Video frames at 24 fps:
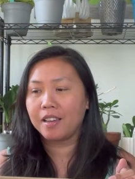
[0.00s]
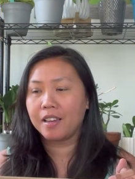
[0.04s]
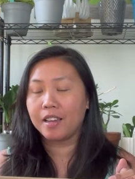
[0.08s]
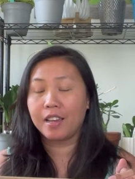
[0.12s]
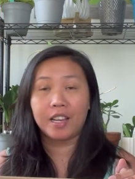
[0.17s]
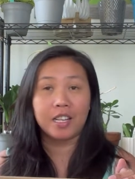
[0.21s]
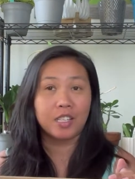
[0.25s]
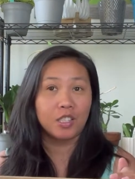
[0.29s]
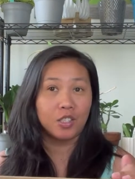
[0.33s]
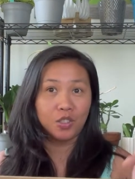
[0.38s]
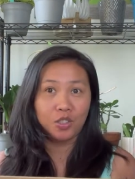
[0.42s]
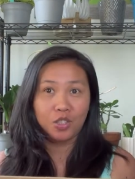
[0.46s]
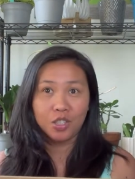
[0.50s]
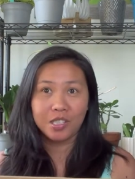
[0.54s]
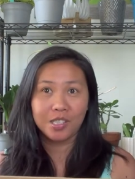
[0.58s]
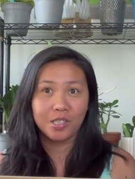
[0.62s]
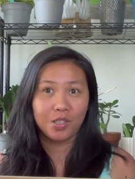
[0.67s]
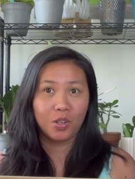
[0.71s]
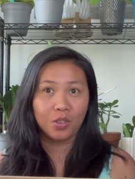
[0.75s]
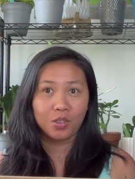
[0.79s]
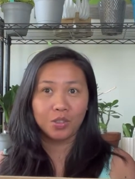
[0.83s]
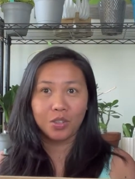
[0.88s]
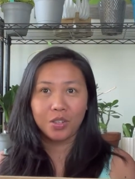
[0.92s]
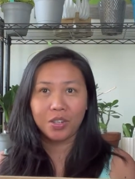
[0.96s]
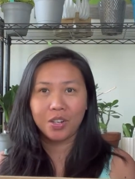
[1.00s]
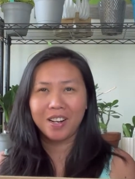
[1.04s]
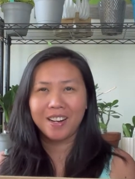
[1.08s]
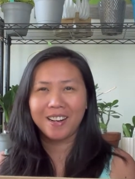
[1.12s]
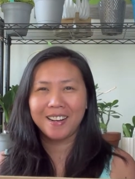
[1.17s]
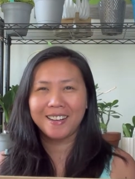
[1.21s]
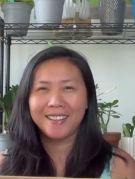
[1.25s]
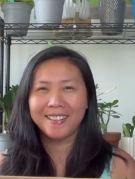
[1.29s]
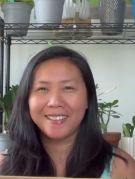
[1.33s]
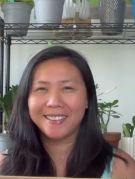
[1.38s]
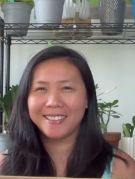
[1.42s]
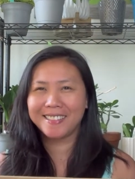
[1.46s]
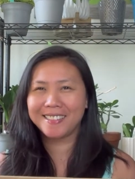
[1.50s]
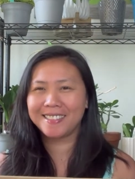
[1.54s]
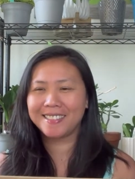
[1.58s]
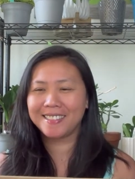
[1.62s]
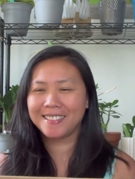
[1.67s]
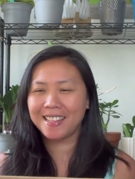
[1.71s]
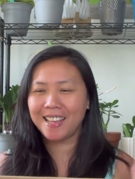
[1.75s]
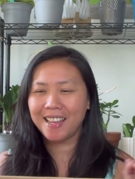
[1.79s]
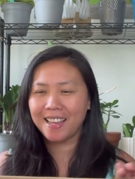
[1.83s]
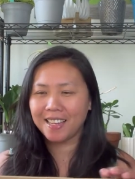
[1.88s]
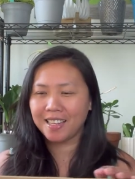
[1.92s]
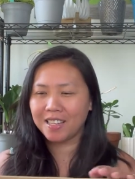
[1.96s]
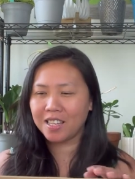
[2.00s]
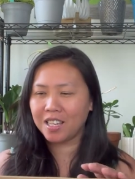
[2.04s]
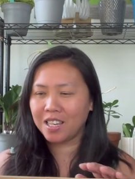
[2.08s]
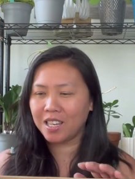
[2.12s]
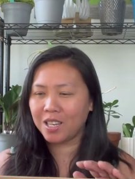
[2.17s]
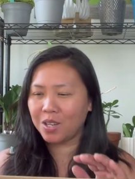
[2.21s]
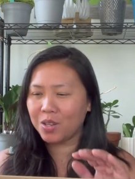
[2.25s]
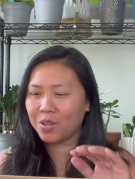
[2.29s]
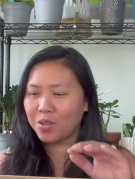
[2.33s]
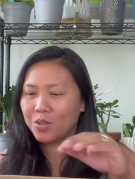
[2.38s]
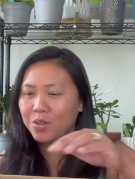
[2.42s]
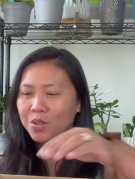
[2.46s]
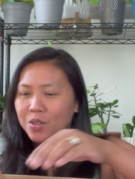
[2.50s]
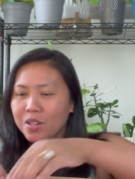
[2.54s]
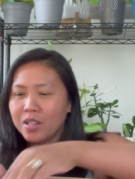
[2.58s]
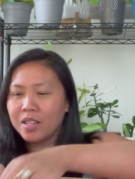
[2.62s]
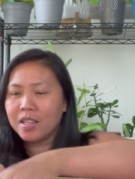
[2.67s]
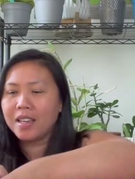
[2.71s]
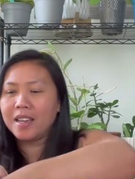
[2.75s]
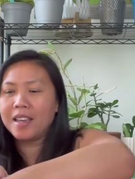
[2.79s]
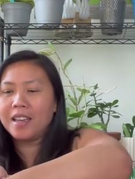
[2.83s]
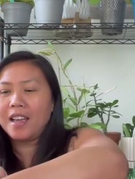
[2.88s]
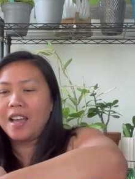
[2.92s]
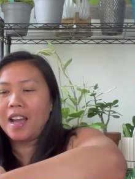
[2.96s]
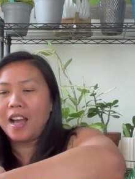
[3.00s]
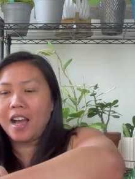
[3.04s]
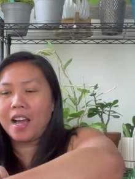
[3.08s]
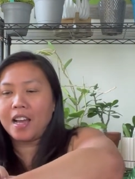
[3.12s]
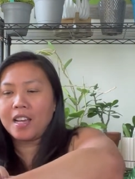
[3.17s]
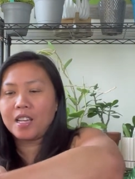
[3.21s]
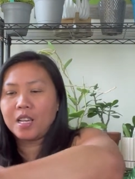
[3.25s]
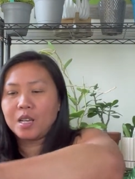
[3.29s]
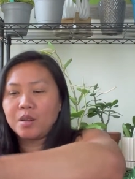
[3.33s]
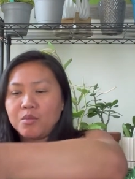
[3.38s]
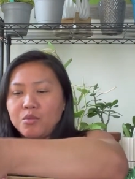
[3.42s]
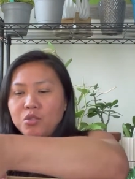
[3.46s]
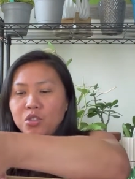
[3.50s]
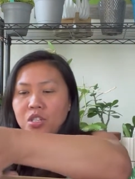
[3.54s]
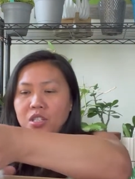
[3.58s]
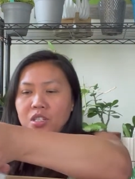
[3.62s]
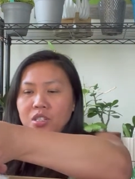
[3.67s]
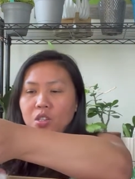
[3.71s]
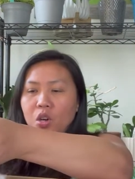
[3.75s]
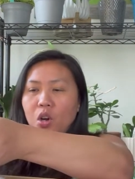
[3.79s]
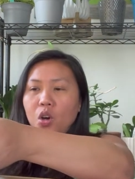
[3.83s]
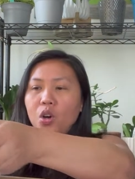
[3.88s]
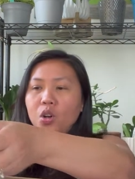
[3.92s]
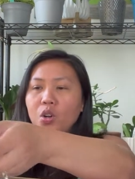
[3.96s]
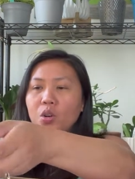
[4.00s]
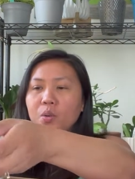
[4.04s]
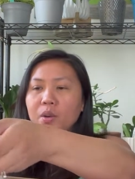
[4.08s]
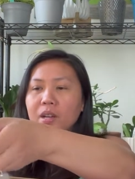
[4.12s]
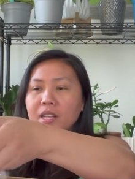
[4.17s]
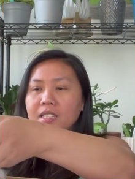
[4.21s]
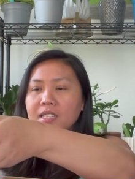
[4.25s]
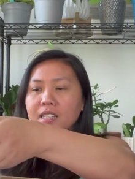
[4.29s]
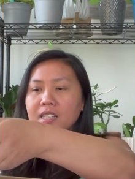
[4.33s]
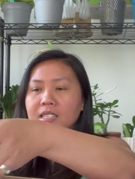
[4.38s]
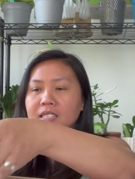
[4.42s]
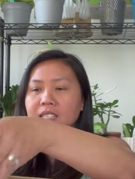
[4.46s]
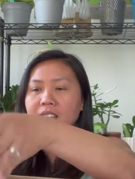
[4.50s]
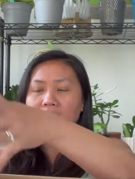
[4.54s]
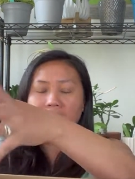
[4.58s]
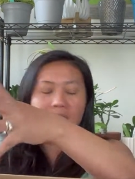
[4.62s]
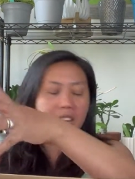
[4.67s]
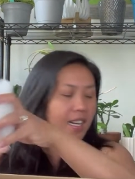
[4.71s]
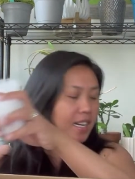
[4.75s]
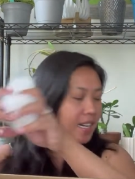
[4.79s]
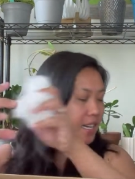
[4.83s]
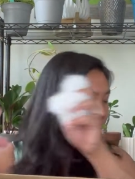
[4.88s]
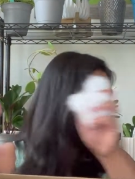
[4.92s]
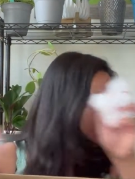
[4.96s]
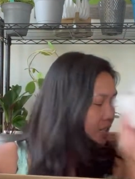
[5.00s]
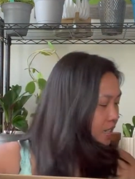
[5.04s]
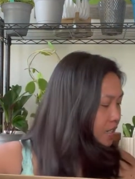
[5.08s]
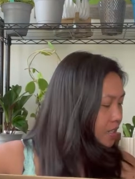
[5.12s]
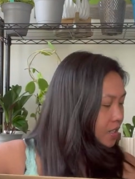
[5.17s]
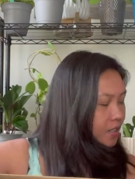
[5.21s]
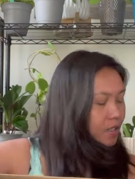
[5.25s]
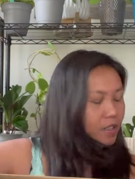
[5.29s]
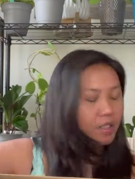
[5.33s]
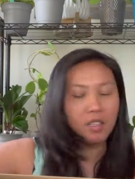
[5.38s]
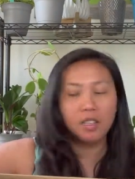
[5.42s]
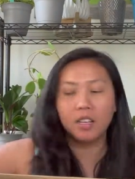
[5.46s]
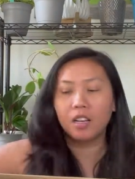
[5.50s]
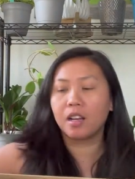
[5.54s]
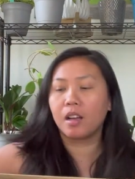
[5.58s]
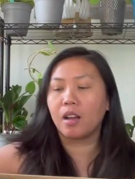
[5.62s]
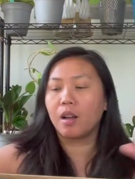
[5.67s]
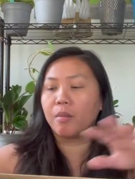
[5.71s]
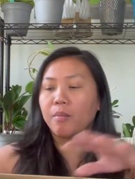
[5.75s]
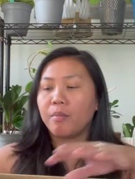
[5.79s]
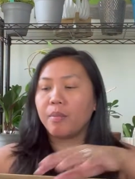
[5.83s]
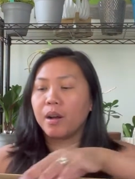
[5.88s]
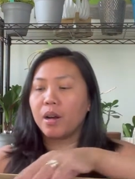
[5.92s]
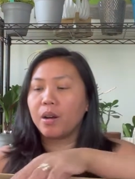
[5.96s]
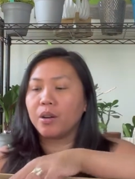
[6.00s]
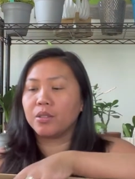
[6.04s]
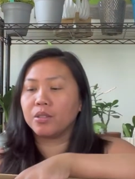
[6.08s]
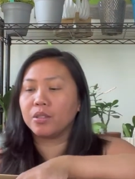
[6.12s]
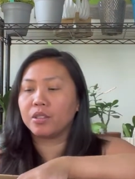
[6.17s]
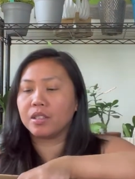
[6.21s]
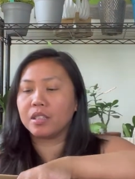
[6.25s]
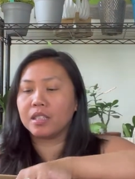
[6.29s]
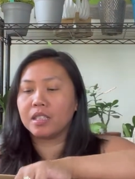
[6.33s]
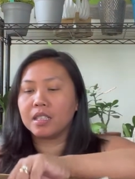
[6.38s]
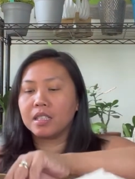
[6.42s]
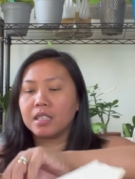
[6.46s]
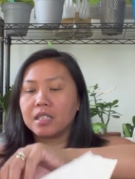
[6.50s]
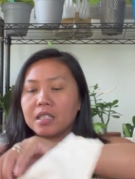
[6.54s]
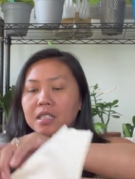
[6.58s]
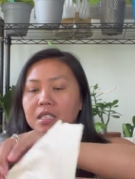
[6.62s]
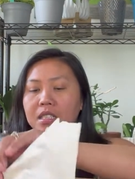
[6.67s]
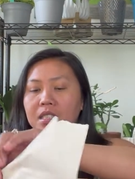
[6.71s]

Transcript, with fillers: and you just talk to her. Thank you. I am just always excited about this.